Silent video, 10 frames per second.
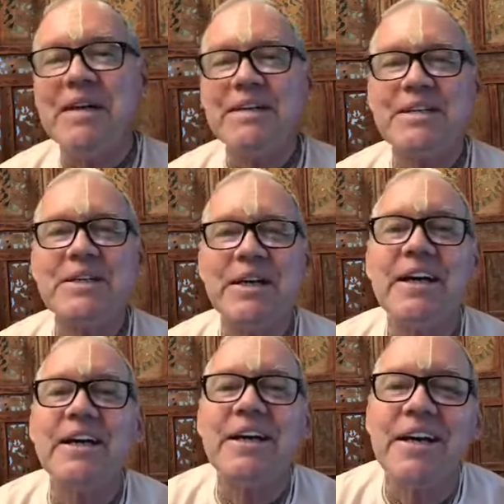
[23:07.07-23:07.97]

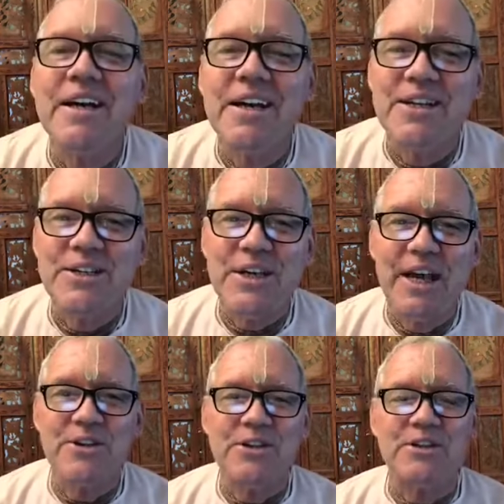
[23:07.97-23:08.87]
mystic
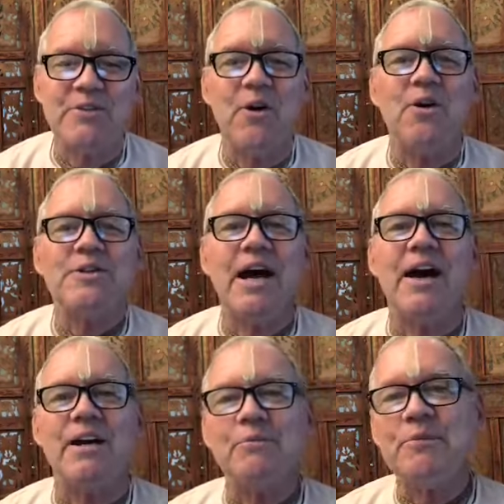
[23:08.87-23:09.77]
sages of all
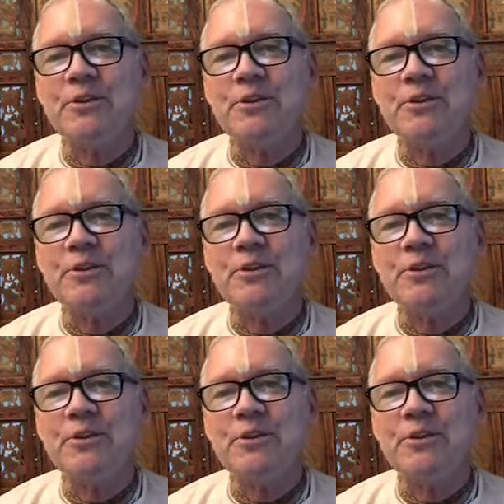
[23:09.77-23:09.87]
time.